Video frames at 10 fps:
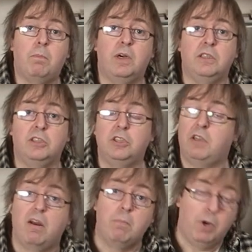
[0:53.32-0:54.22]

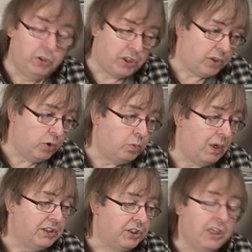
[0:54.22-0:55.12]
printers, most of the good
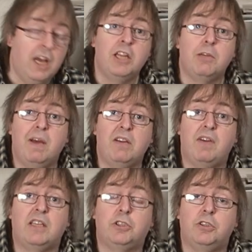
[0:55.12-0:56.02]
ones, the
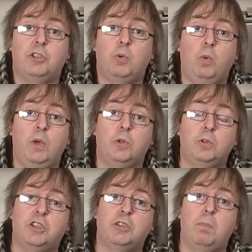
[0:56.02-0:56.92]
manufacturers
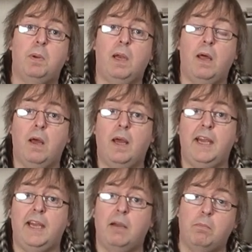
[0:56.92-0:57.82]
will
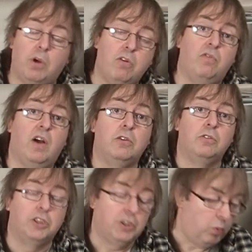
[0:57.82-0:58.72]
supply
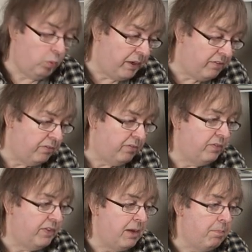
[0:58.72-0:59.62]
profiles with
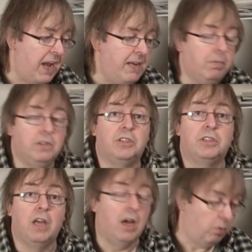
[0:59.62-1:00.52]
their
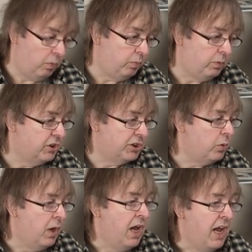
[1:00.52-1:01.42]
papers.
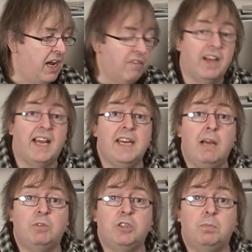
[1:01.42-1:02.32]
So if I get an
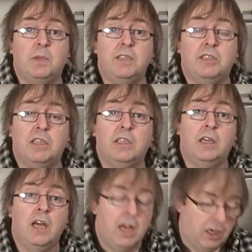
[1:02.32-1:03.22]
Epson
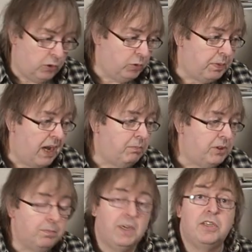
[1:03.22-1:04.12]
printer, a good
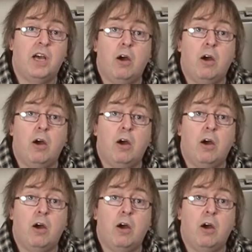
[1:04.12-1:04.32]
Epson printer,